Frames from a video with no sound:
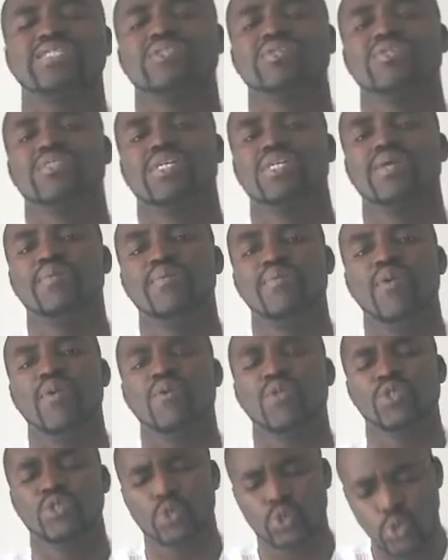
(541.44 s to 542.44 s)
cattle
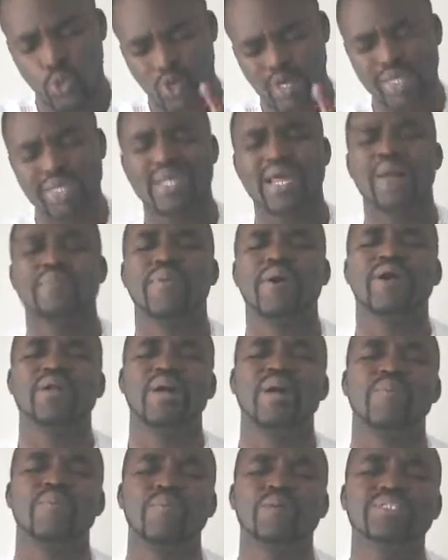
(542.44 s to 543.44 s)
anymore. We're talking
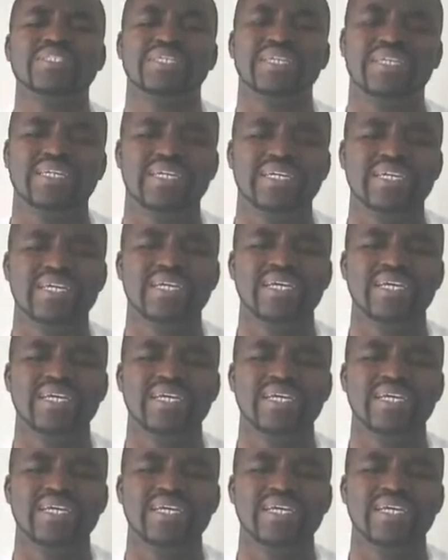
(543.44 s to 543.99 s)
about our body.